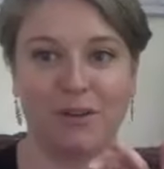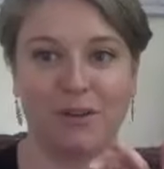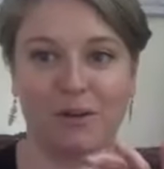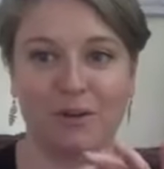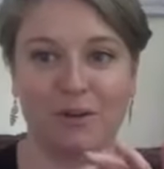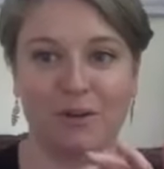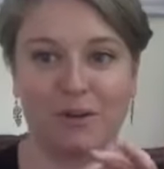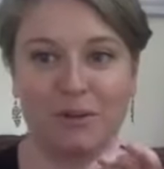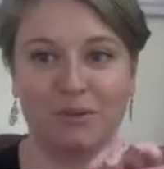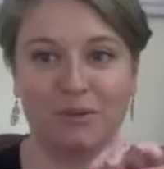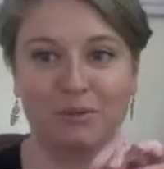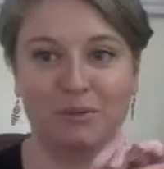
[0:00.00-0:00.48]

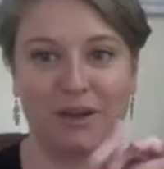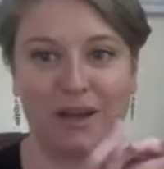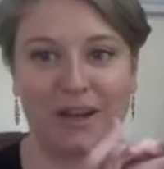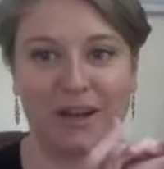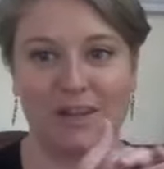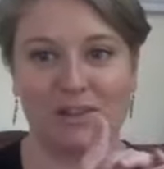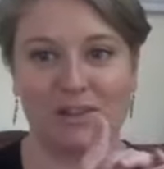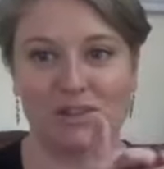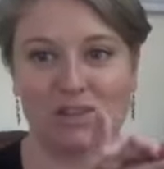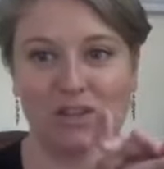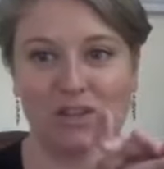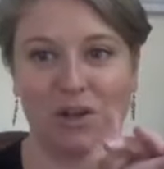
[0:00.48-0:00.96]
Hoku,
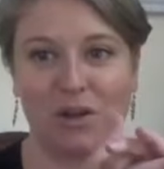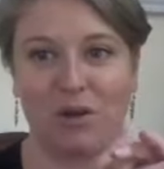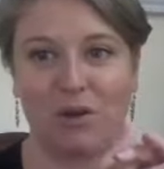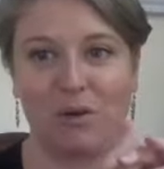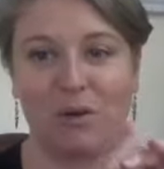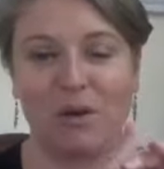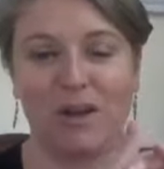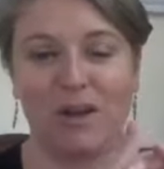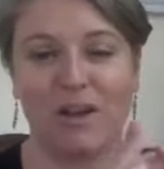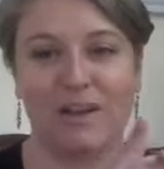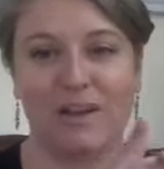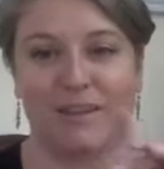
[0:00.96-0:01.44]
right?
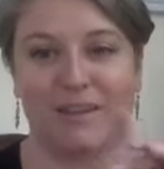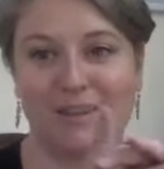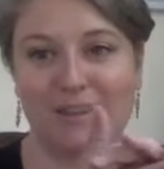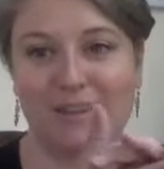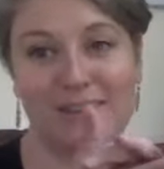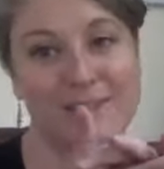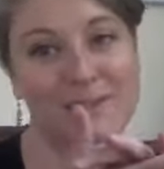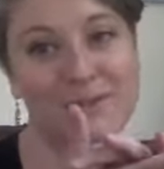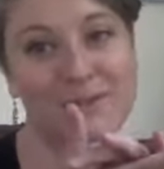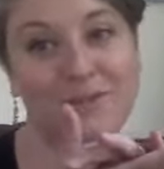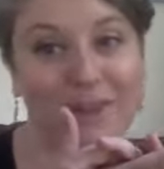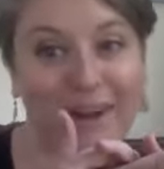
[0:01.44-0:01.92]
So
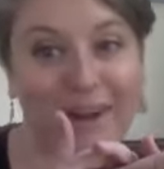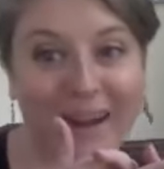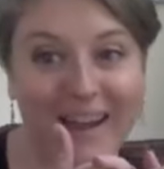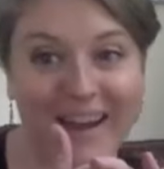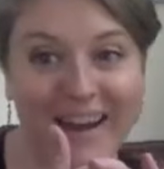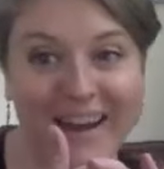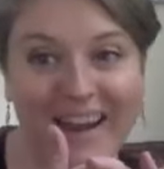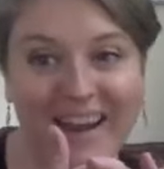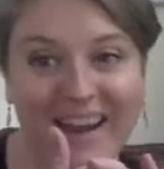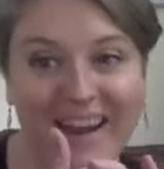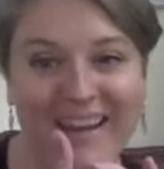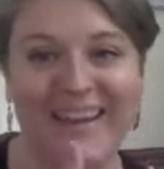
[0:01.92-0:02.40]
this is for
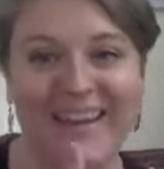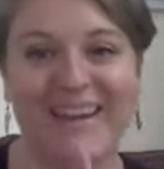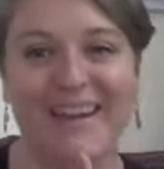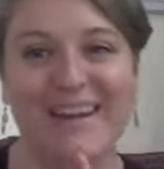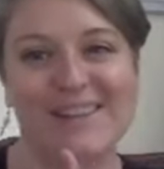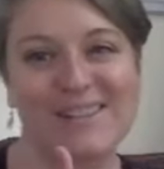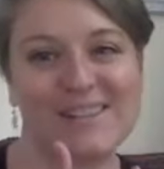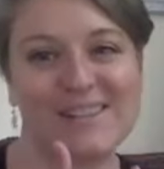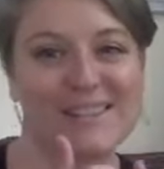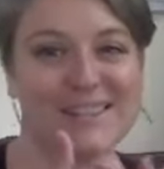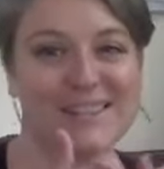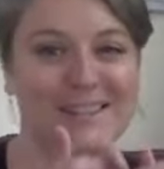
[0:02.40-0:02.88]
headache. And I
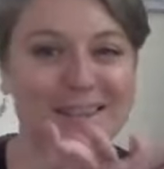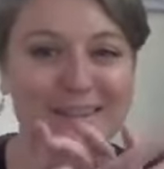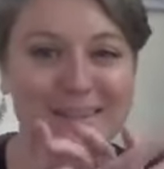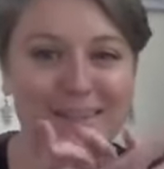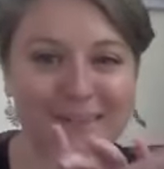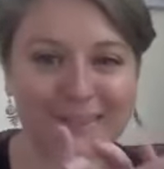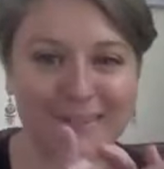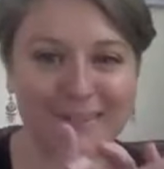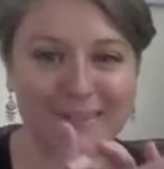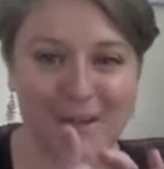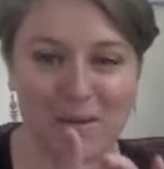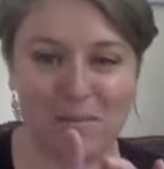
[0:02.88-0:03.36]
just did a
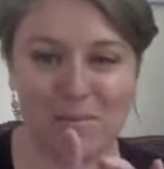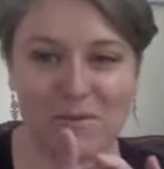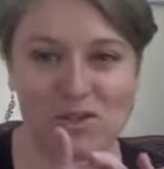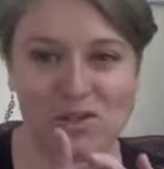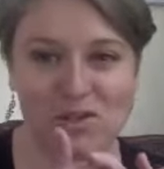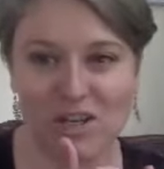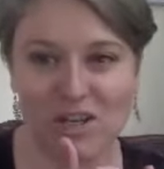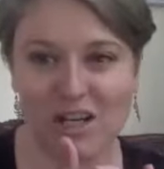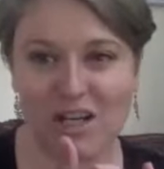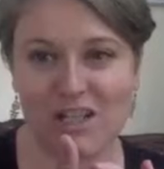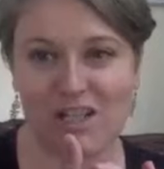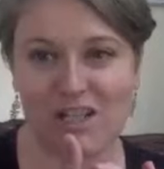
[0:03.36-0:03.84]
little
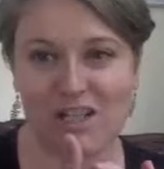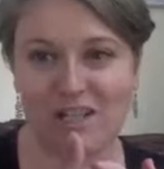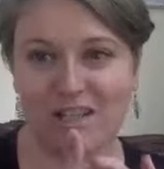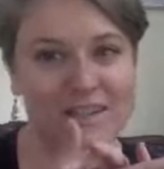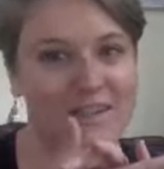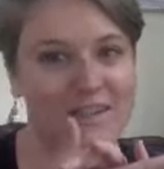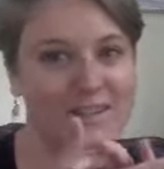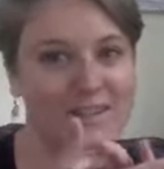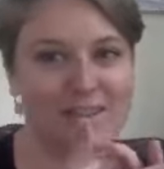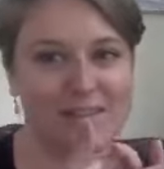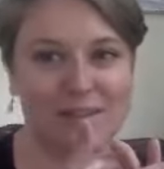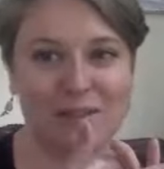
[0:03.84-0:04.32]
demonstration
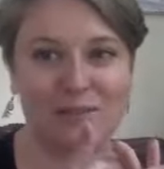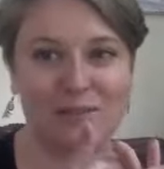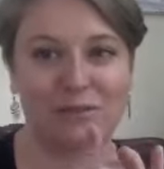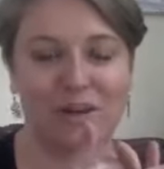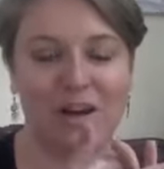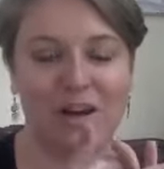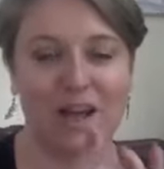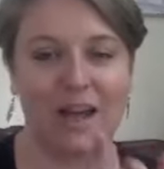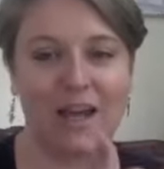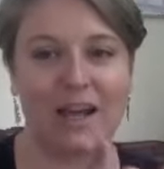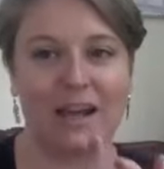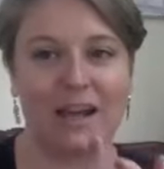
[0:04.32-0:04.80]
that this is for
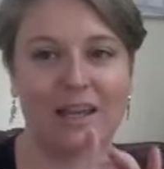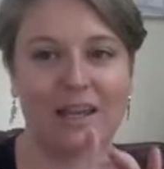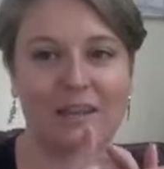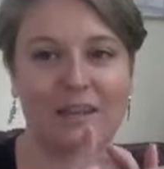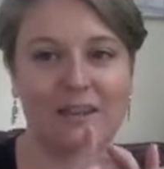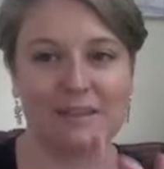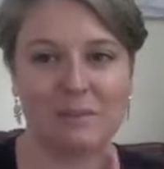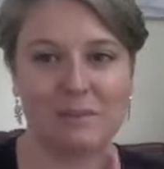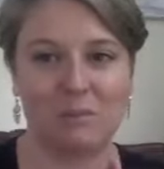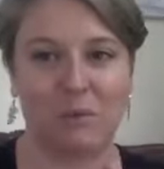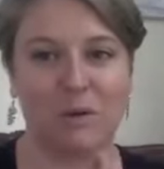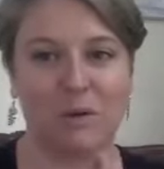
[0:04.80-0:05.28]
headache, and
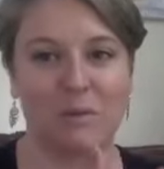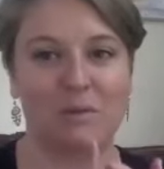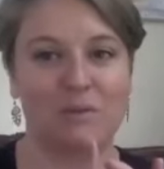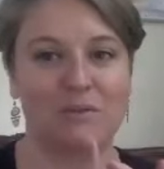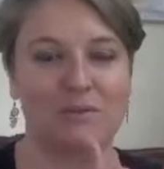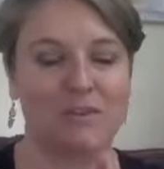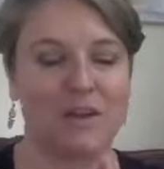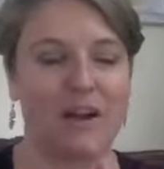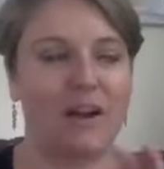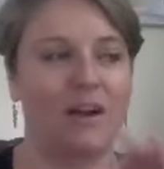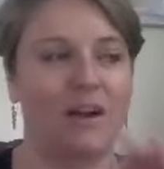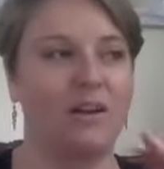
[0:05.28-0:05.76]
this point went
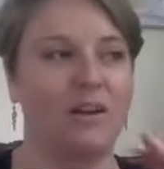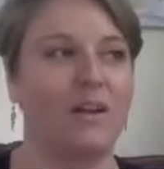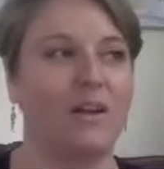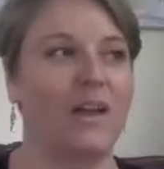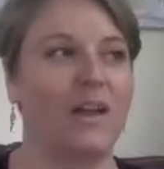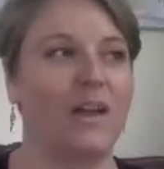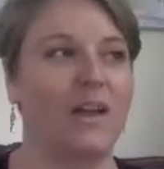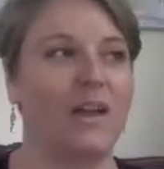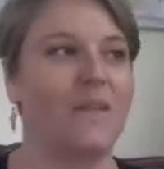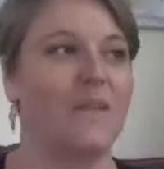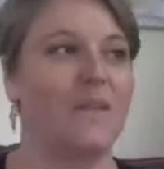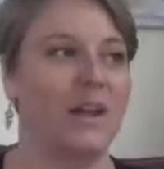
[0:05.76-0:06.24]
viral.
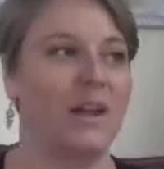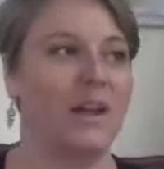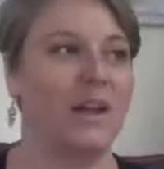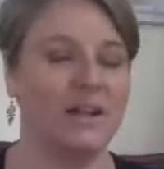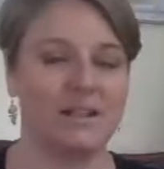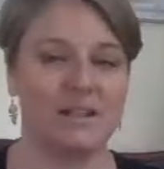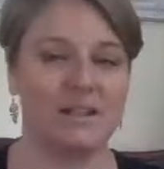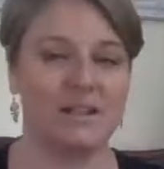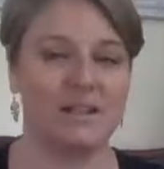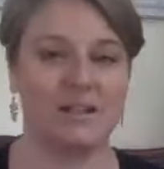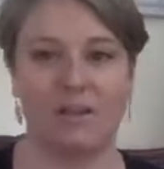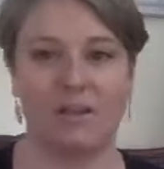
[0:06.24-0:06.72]
And then I
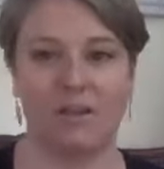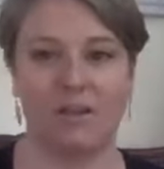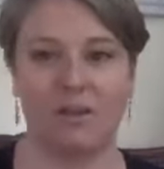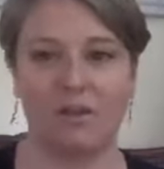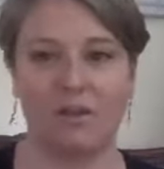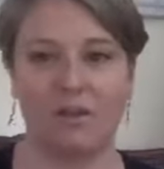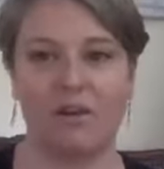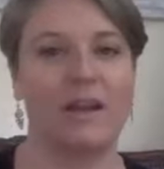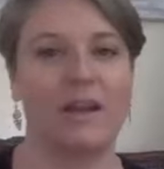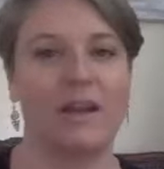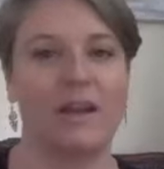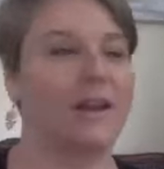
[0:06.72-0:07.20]
did
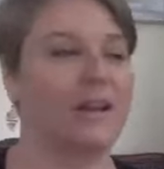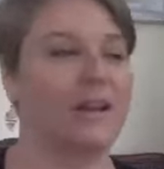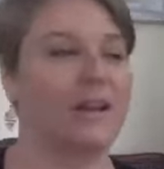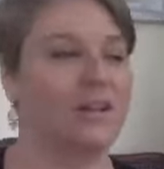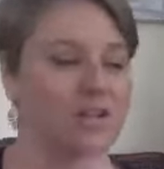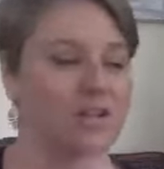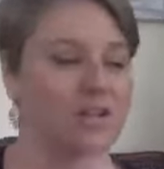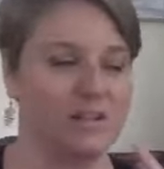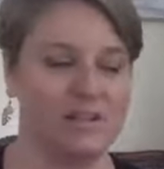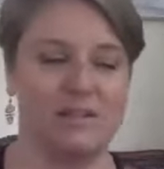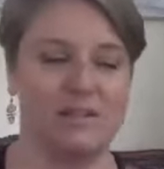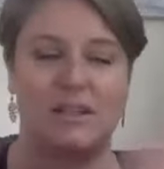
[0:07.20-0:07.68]
another, and it
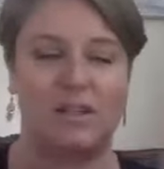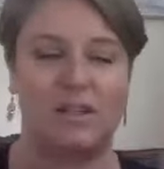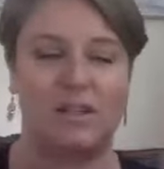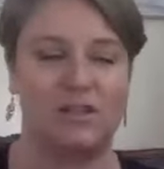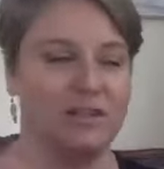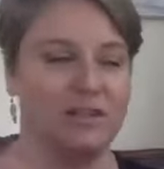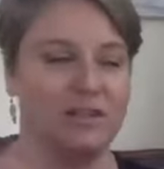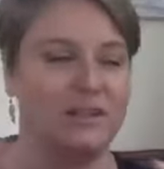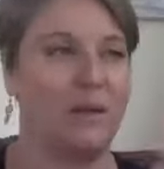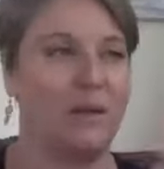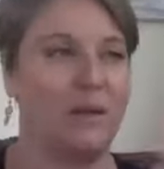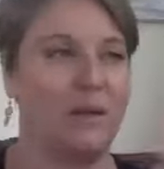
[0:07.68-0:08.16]

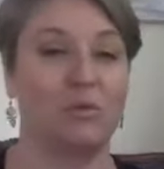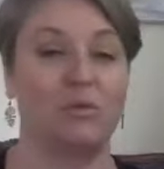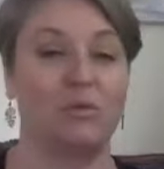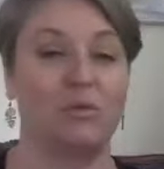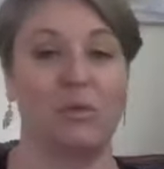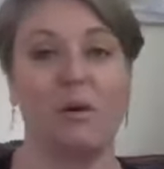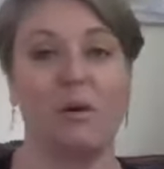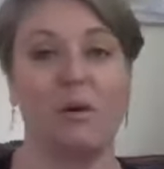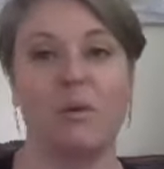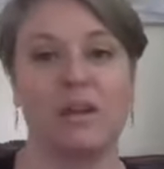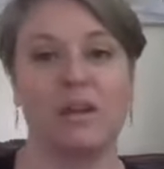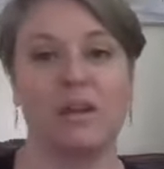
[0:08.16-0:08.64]
just kept
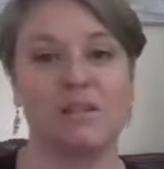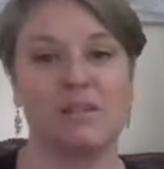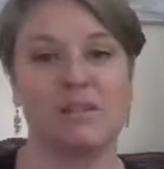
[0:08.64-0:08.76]
growing.